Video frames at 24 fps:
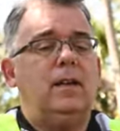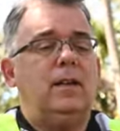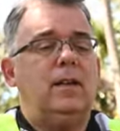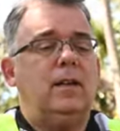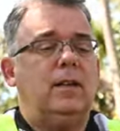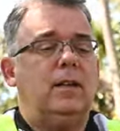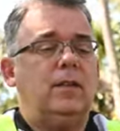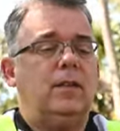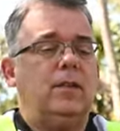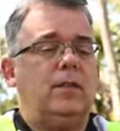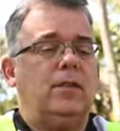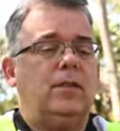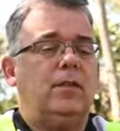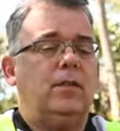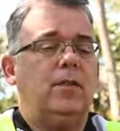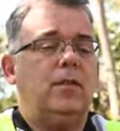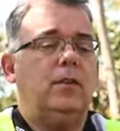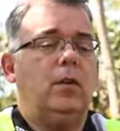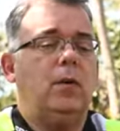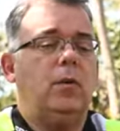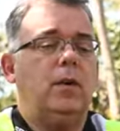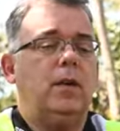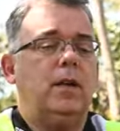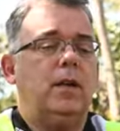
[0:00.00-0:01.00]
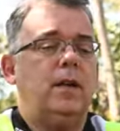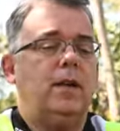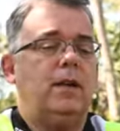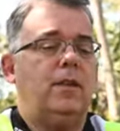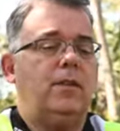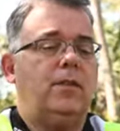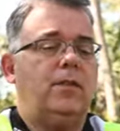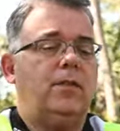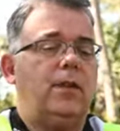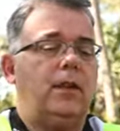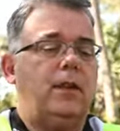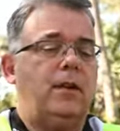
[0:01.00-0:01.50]
because it's nowhere near
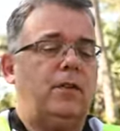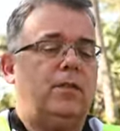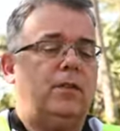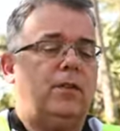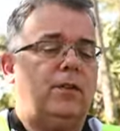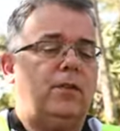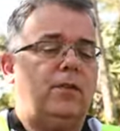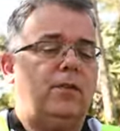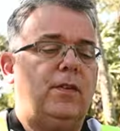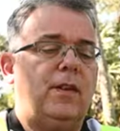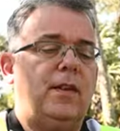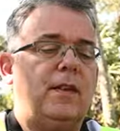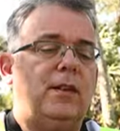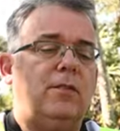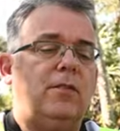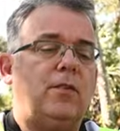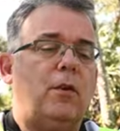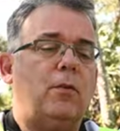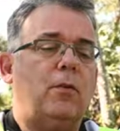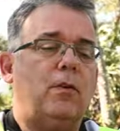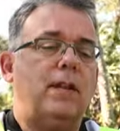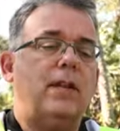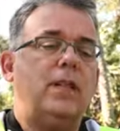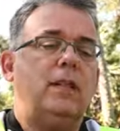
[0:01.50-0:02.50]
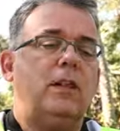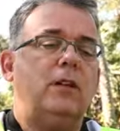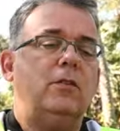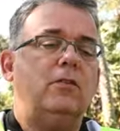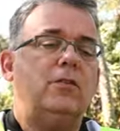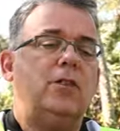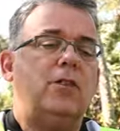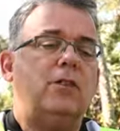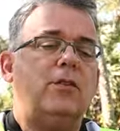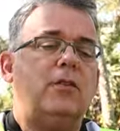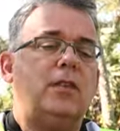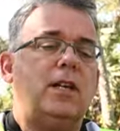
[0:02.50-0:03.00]
the center. So see, it's already
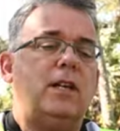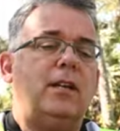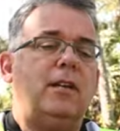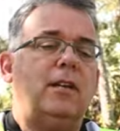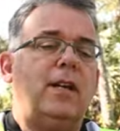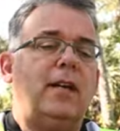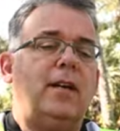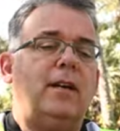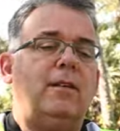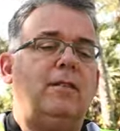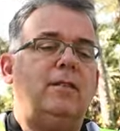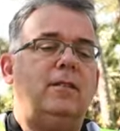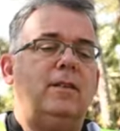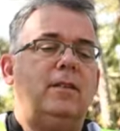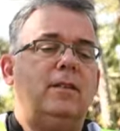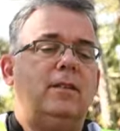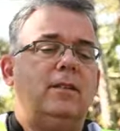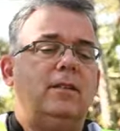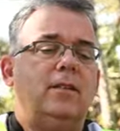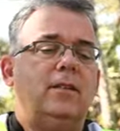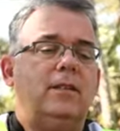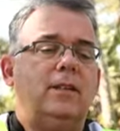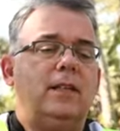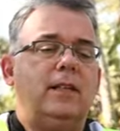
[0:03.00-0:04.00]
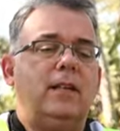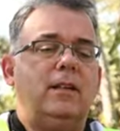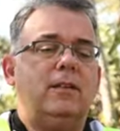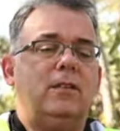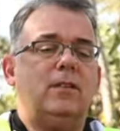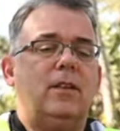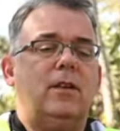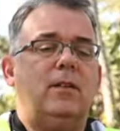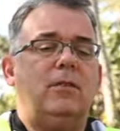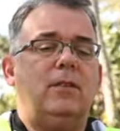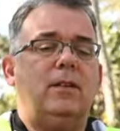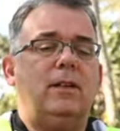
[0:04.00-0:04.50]
closer to the center now. See how it's
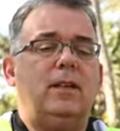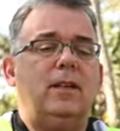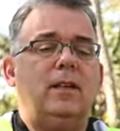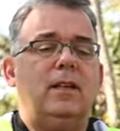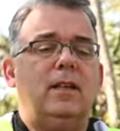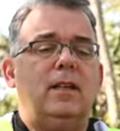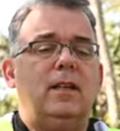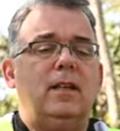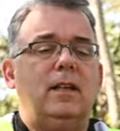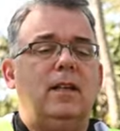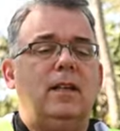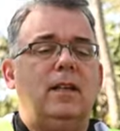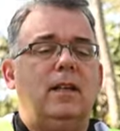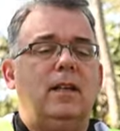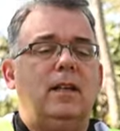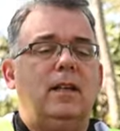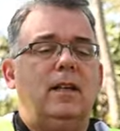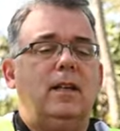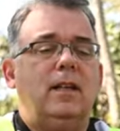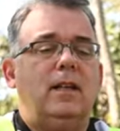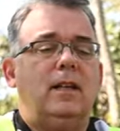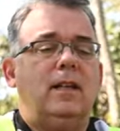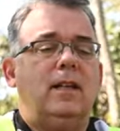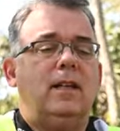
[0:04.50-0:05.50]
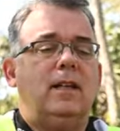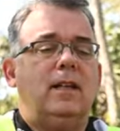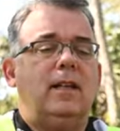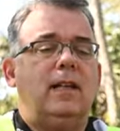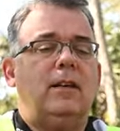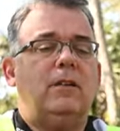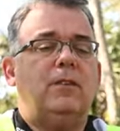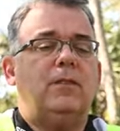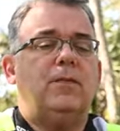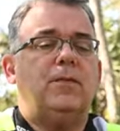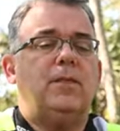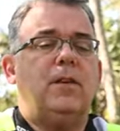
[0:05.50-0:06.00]
going?
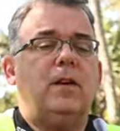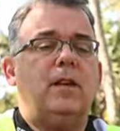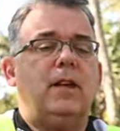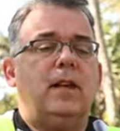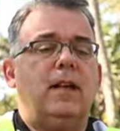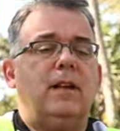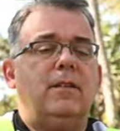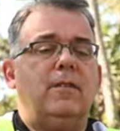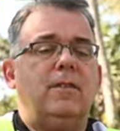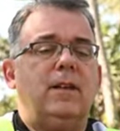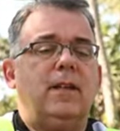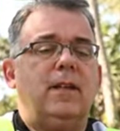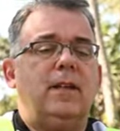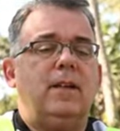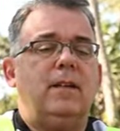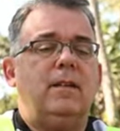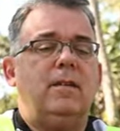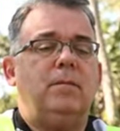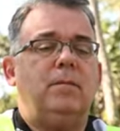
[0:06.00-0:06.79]
Now it's front heavy,